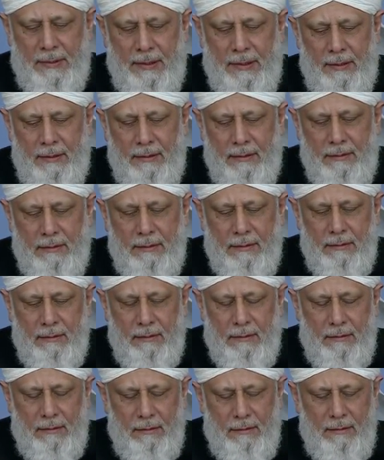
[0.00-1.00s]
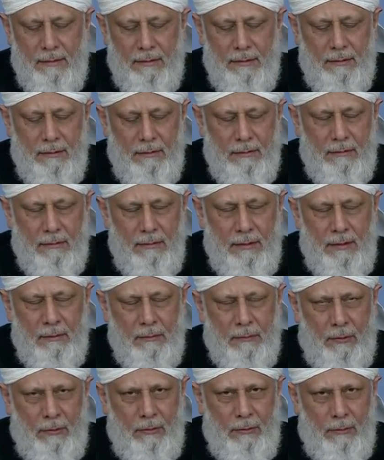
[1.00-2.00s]
as the introduction of that should
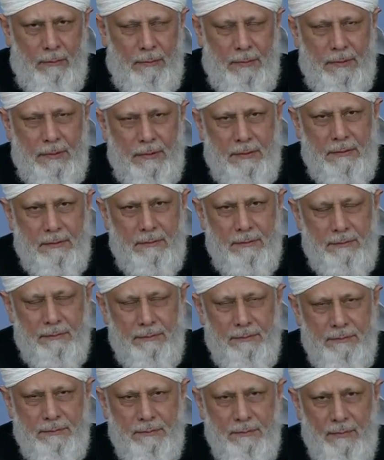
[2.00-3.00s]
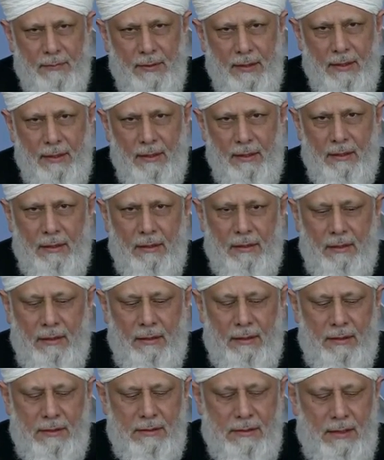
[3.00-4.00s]
have been in, among the people,
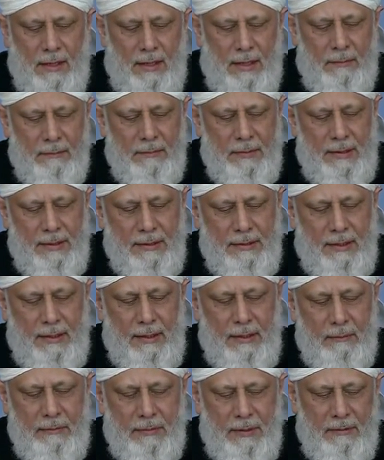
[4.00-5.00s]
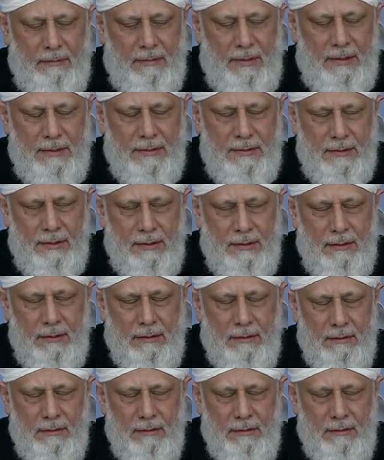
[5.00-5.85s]
it is not there on that level.